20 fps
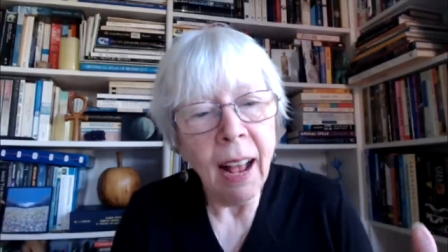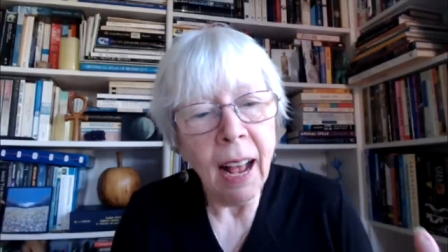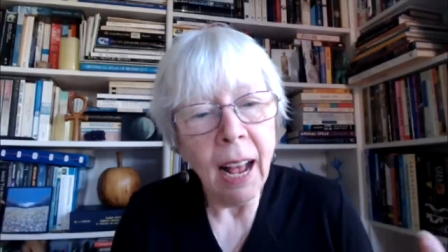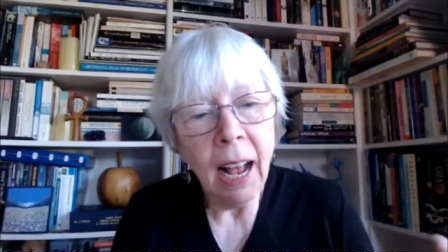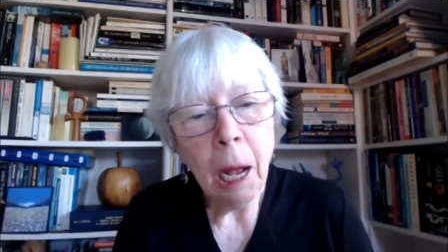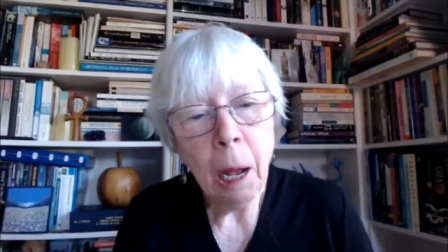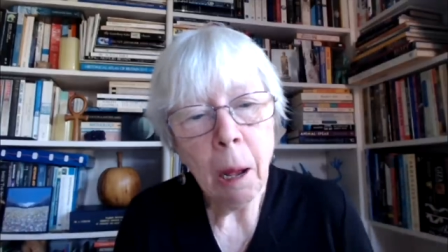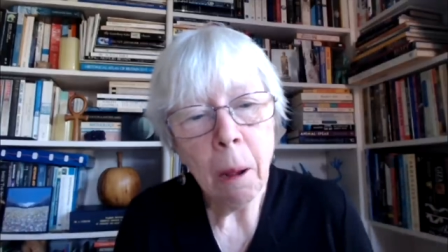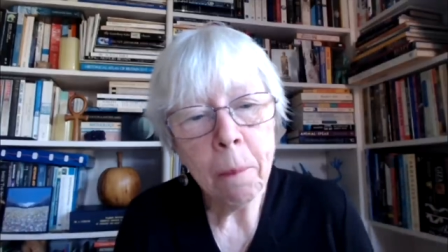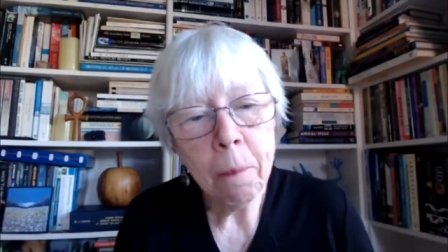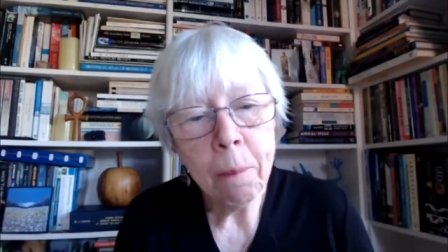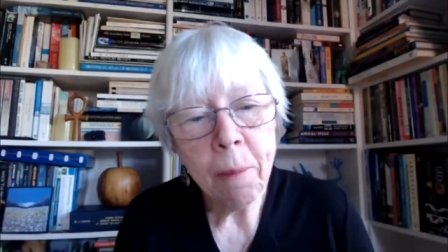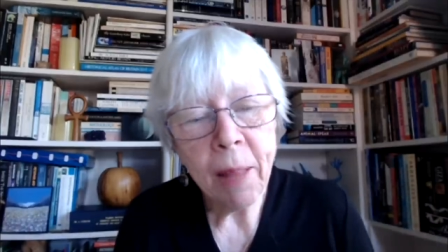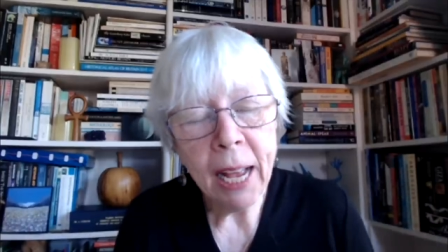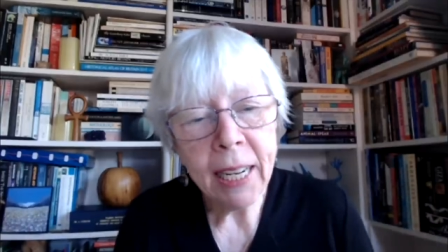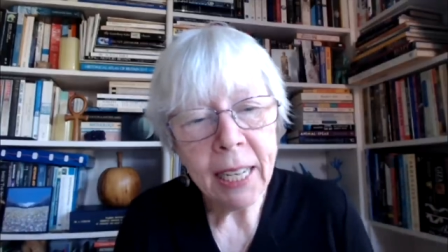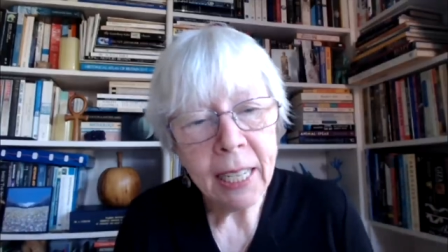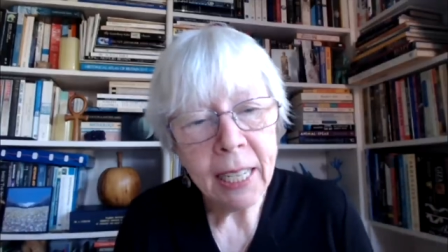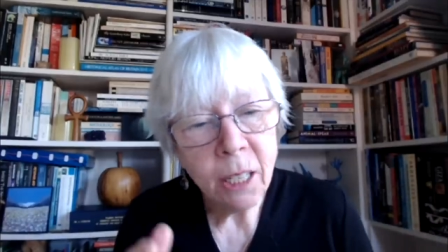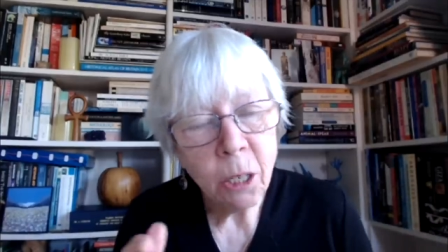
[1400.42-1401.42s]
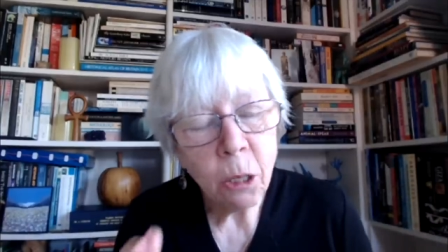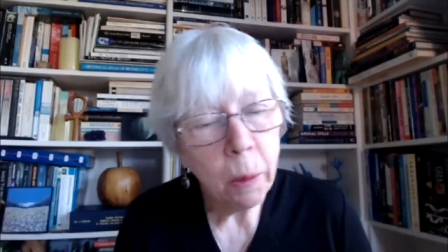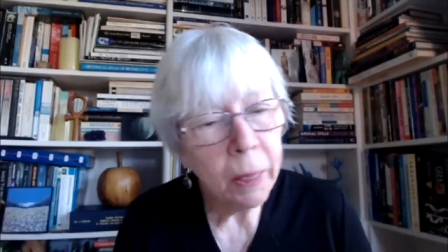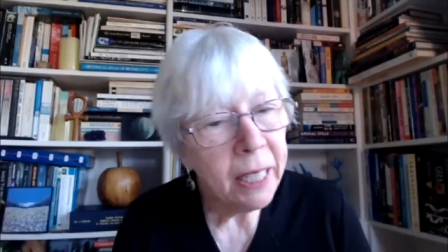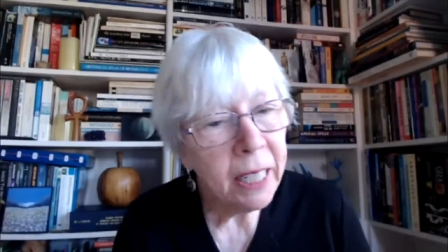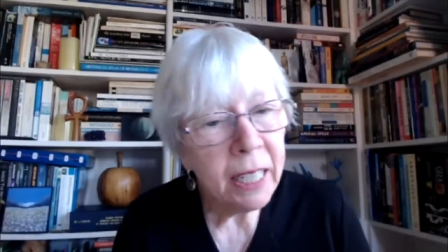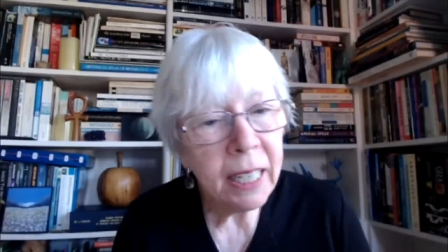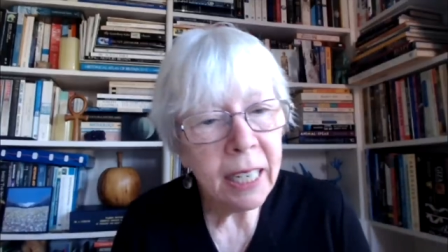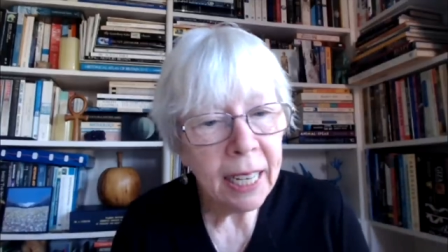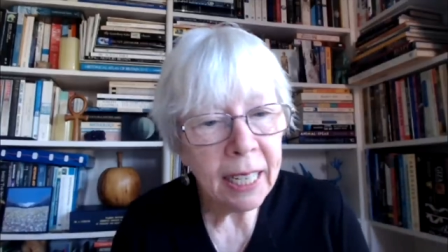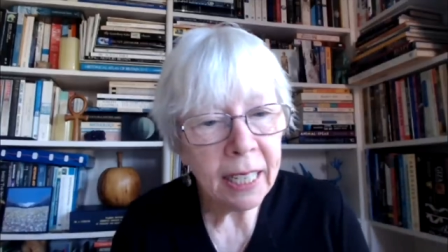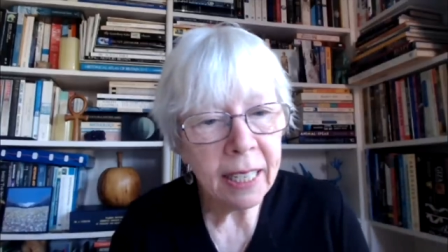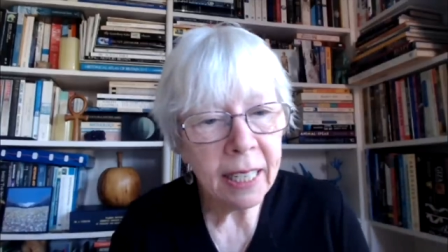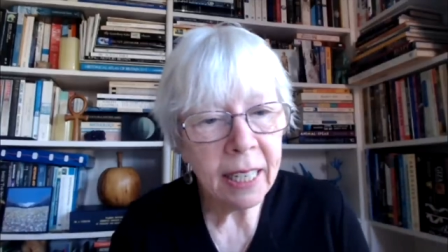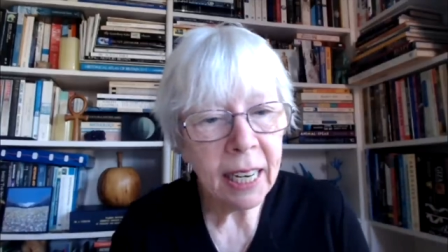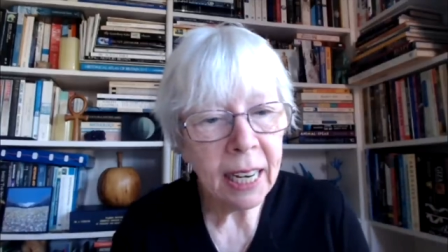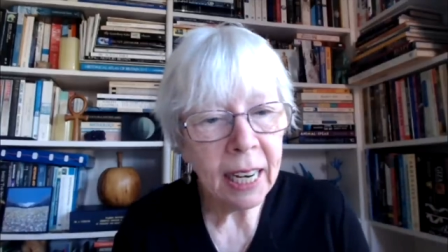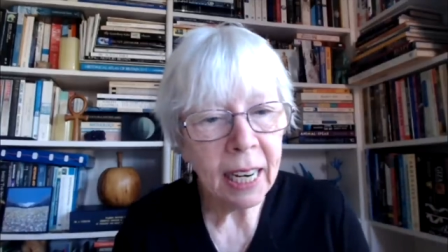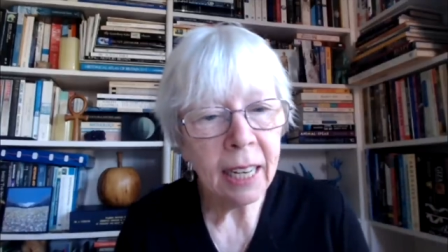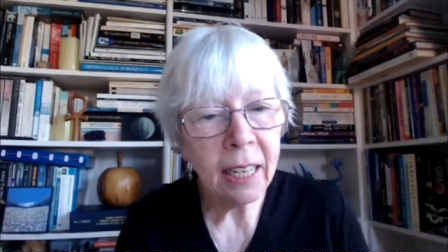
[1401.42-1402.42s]
um, and in
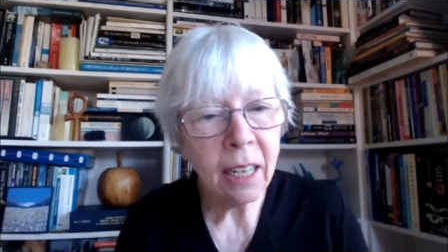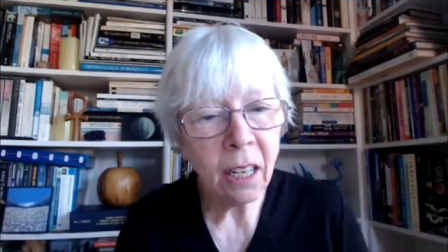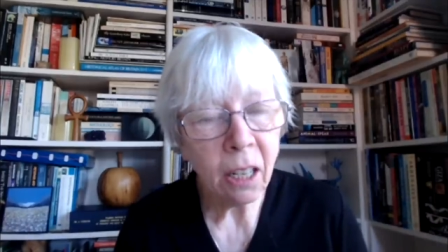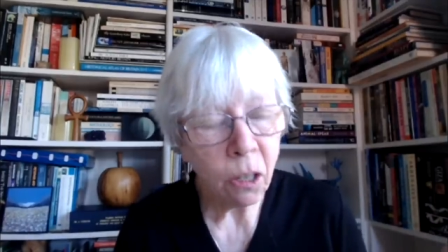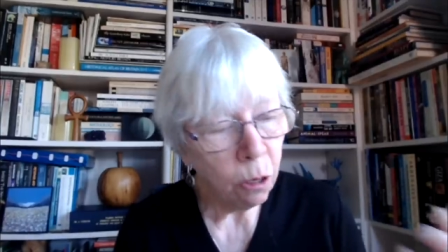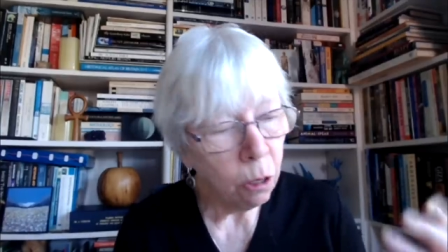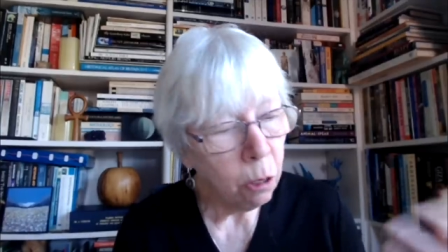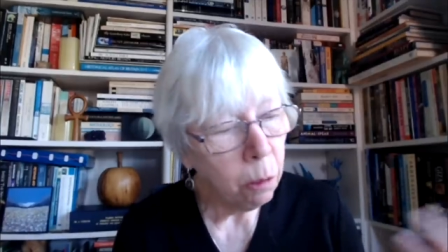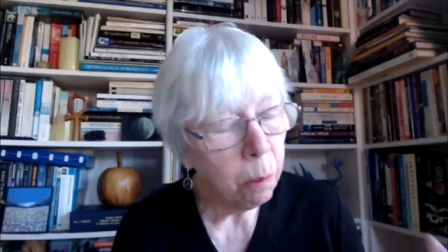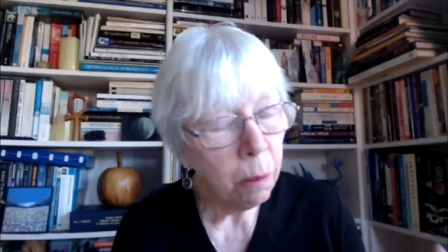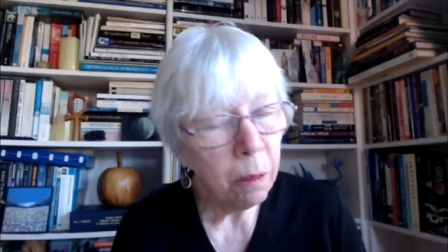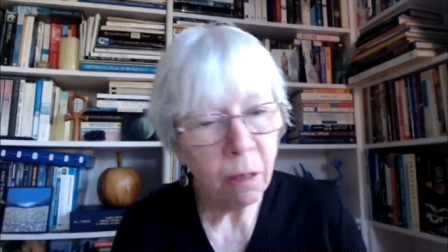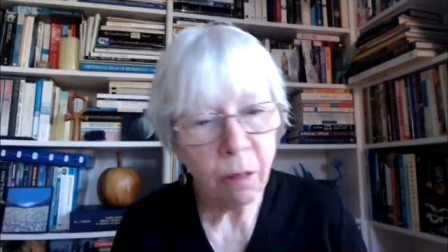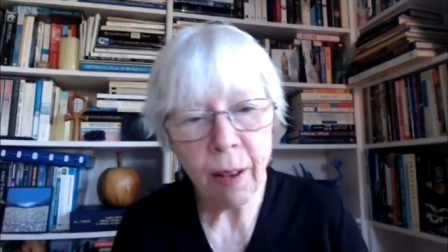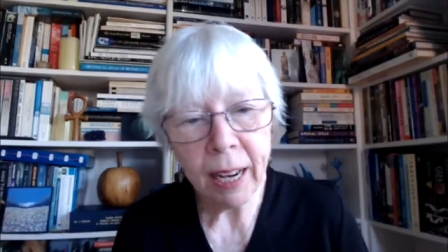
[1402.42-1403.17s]
2018 a group of